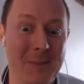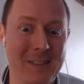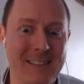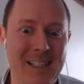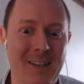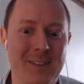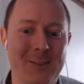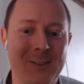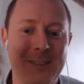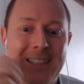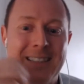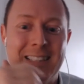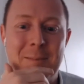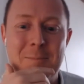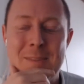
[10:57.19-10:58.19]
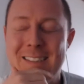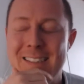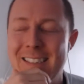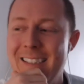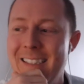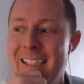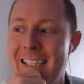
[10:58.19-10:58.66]
the South Sudanese
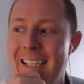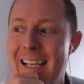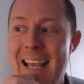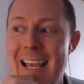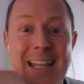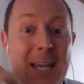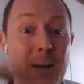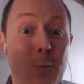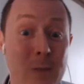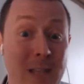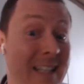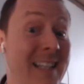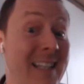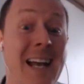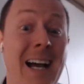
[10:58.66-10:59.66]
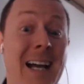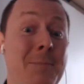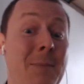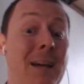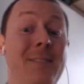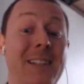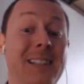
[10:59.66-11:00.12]
embassy, and they denied
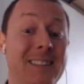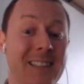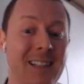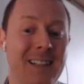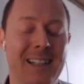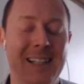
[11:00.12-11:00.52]
my visa.